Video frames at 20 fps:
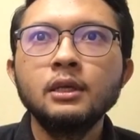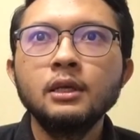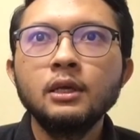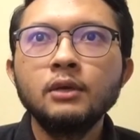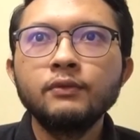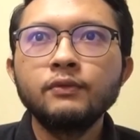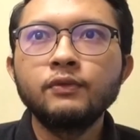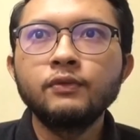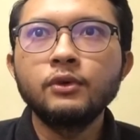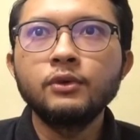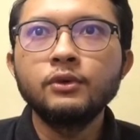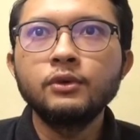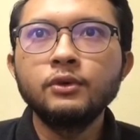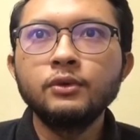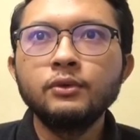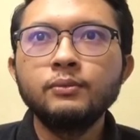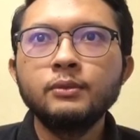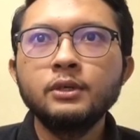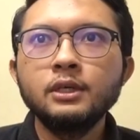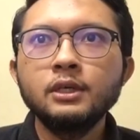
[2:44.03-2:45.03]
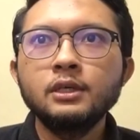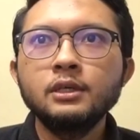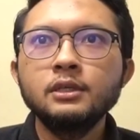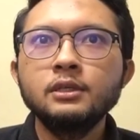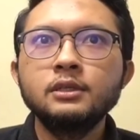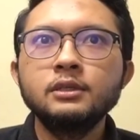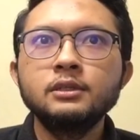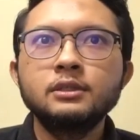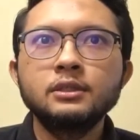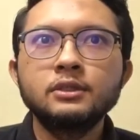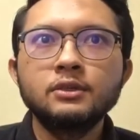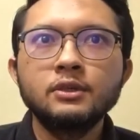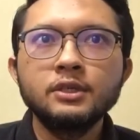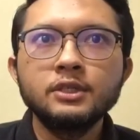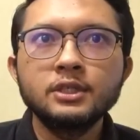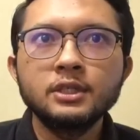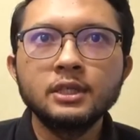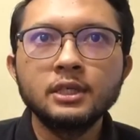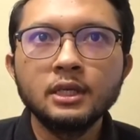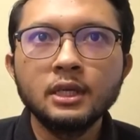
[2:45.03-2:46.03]
for numerical
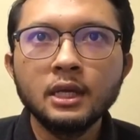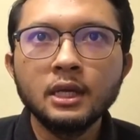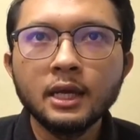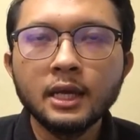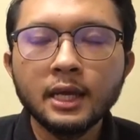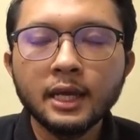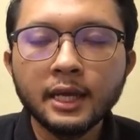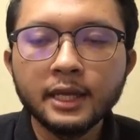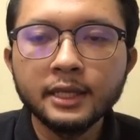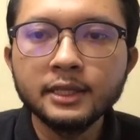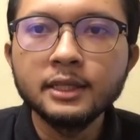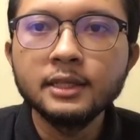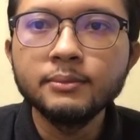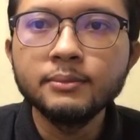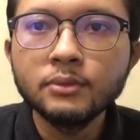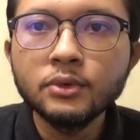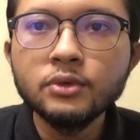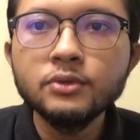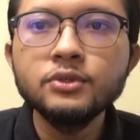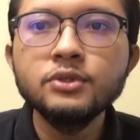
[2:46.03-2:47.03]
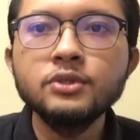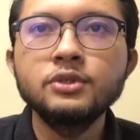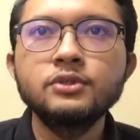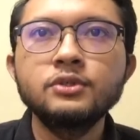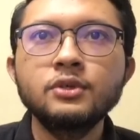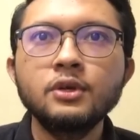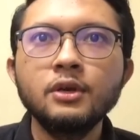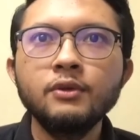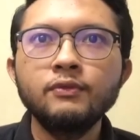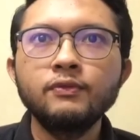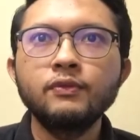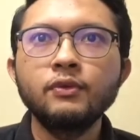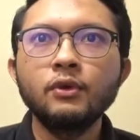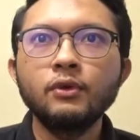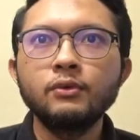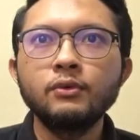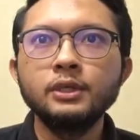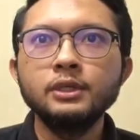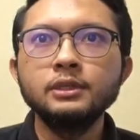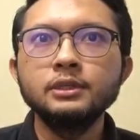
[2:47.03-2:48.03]
integration, and the most
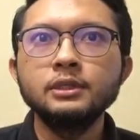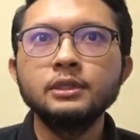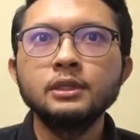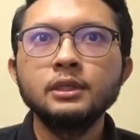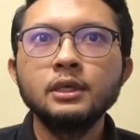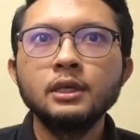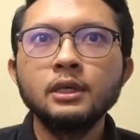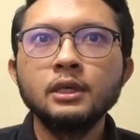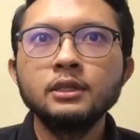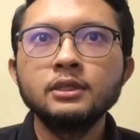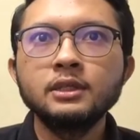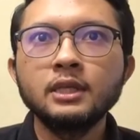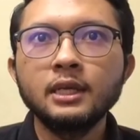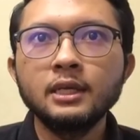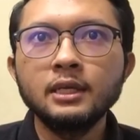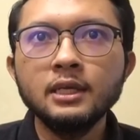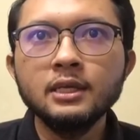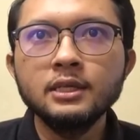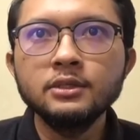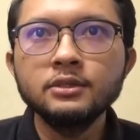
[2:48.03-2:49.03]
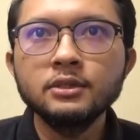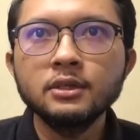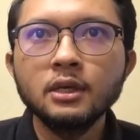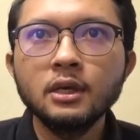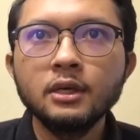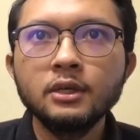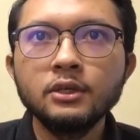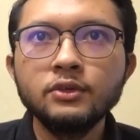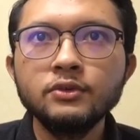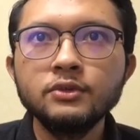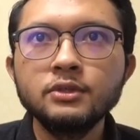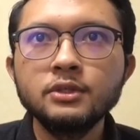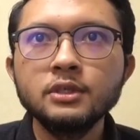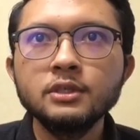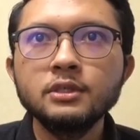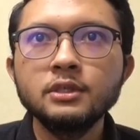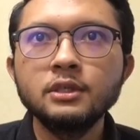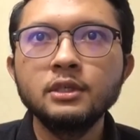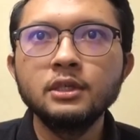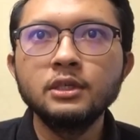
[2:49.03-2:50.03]
straightforward technique uses
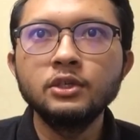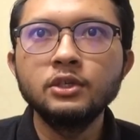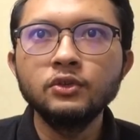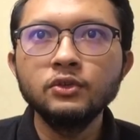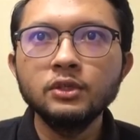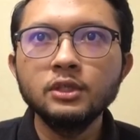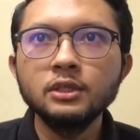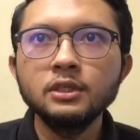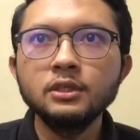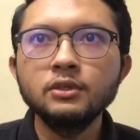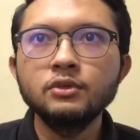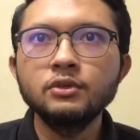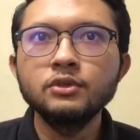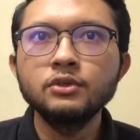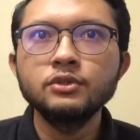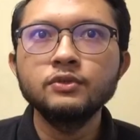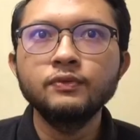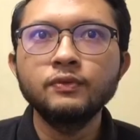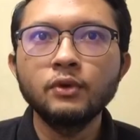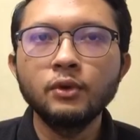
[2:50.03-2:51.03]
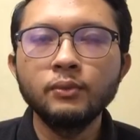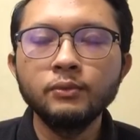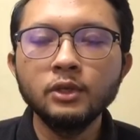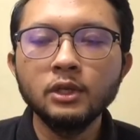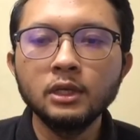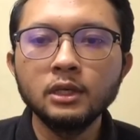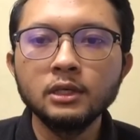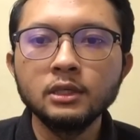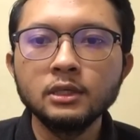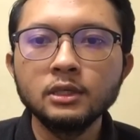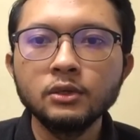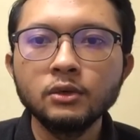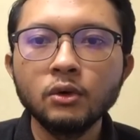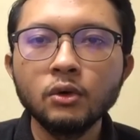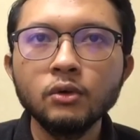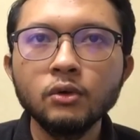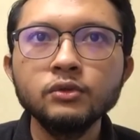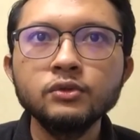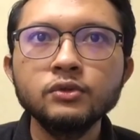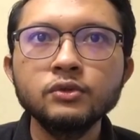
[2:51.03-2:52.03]
the Newton-Cotes formula,
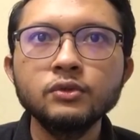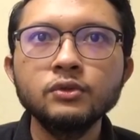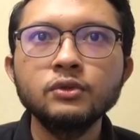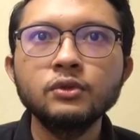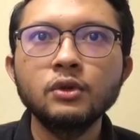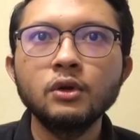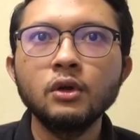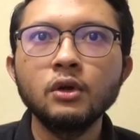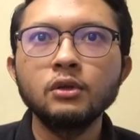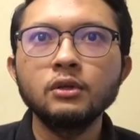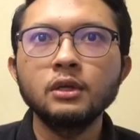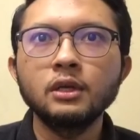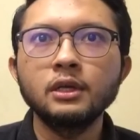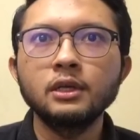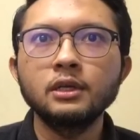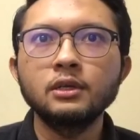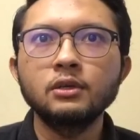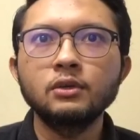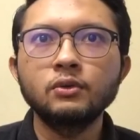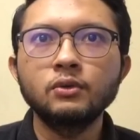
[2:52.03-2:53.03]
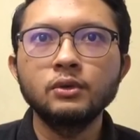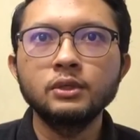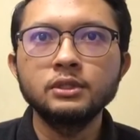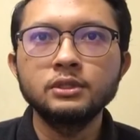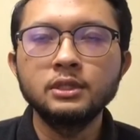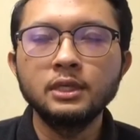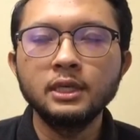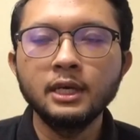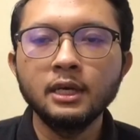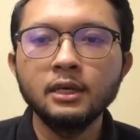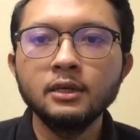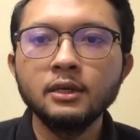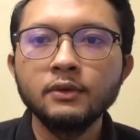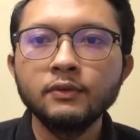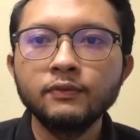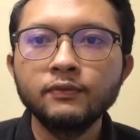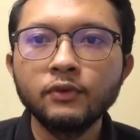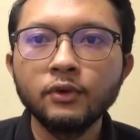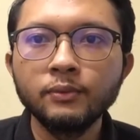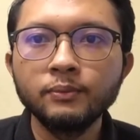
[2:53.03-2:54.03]
also called quadratic
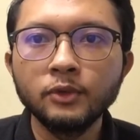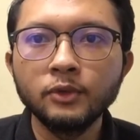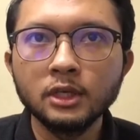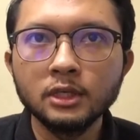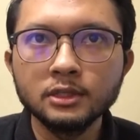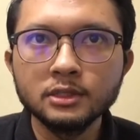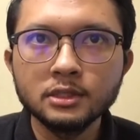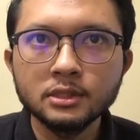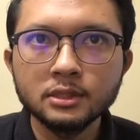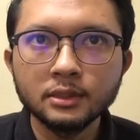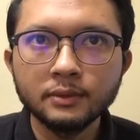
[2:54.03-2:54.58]
formulas.